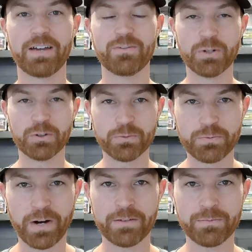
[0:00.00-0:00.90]
I have built
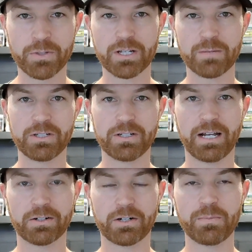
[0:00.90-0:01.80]
5
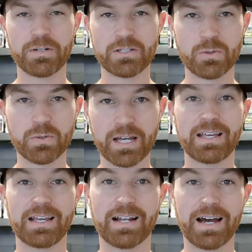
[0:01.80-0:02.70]
multi-million-dollar companies doing that,
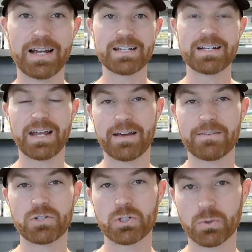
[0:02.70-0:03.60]
and I didn't
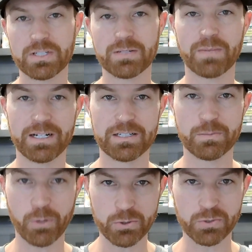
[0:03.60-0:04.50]
have shorts at my
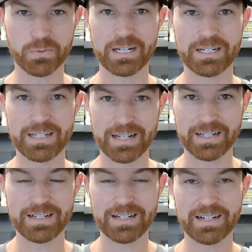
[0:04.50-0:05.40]
disposal when I did it.
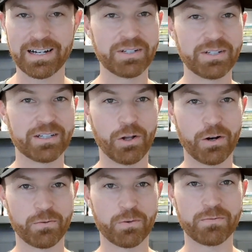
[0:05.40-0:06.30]
I only had the
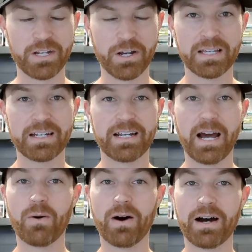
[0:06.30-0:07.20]
long form video.
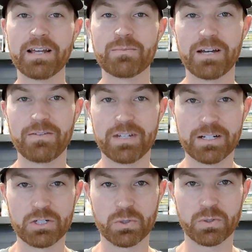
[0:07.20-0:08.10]
Now I am diving
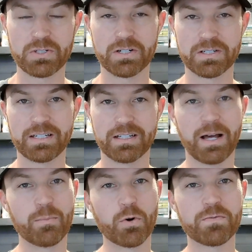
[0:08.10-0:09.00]
into shorts. You're going to see a
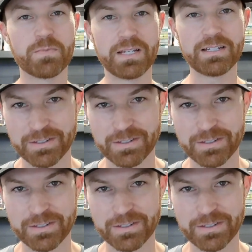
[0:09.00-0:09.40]
lot more of me.